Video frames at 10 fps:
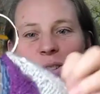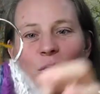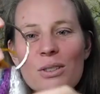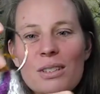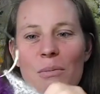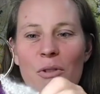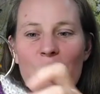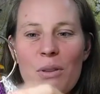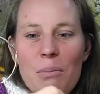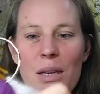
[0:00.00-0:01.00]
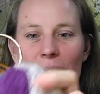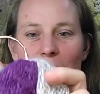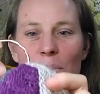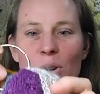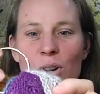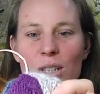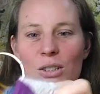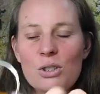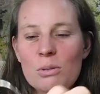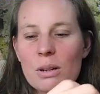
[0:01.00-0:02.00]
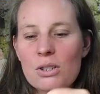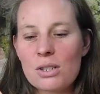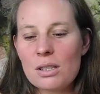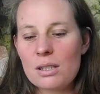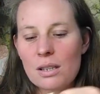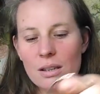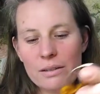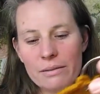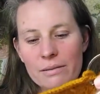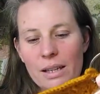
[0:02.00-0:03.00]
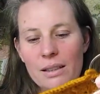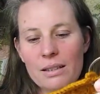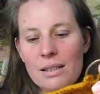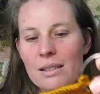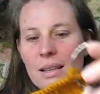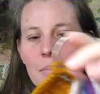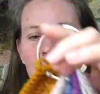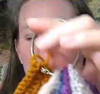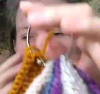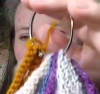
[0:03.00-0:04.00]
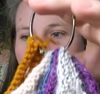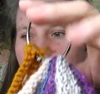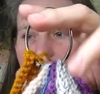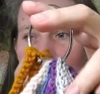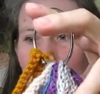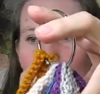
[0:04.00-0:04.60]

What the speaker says: are some of the Beekeeper Cardigan swatches, and this is some design